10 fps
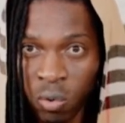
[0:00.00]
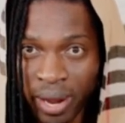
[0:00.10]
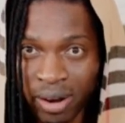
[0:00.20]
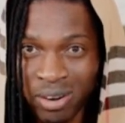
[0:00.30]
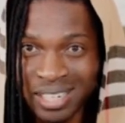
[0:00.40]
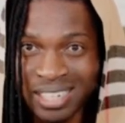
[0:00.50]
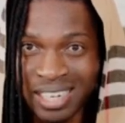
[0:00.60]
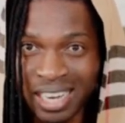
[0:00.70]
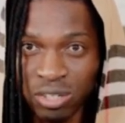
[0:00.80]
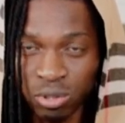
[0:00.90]
We are not
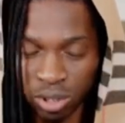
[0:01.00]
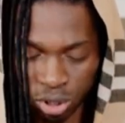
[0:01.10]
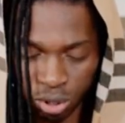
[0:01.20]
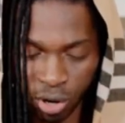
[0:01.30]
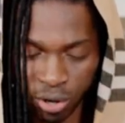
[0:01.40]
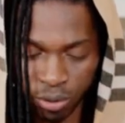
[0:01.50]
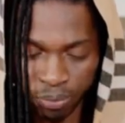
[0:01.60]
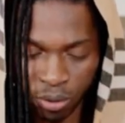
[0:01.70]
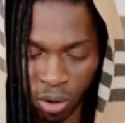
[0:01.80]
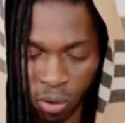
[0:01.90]
here to destroy you.
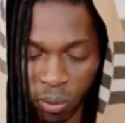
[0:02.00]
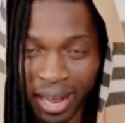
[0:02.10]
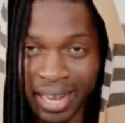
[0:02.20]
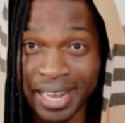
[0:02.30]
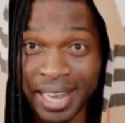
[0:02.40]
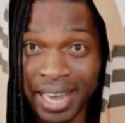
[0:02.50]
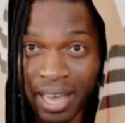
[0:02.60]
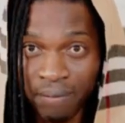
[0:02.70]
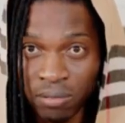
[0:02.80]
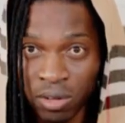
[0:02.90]
We are
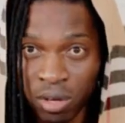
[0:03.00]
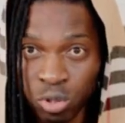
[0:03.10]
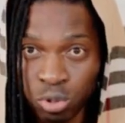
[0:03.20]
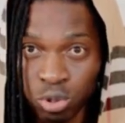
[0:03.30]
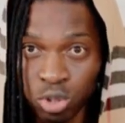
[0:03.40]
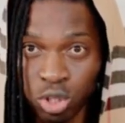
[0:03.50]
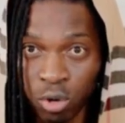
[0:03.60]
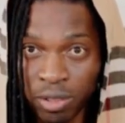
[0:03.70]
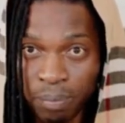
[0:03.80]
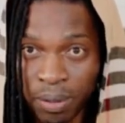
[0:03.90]
here to
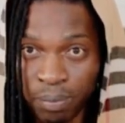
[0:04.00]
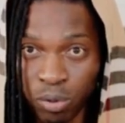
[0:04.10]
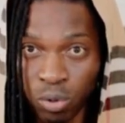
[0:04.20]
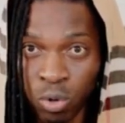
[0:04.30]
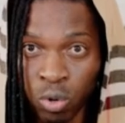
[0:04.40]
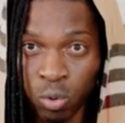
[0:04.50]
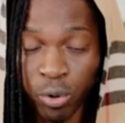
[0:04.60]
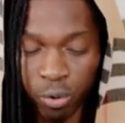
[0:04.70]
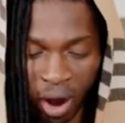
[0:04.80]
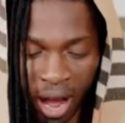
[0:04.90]
show the people
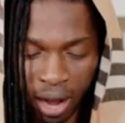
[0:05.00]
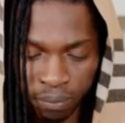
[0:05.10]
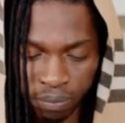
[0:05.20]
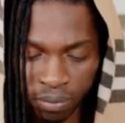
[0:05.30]
who you are.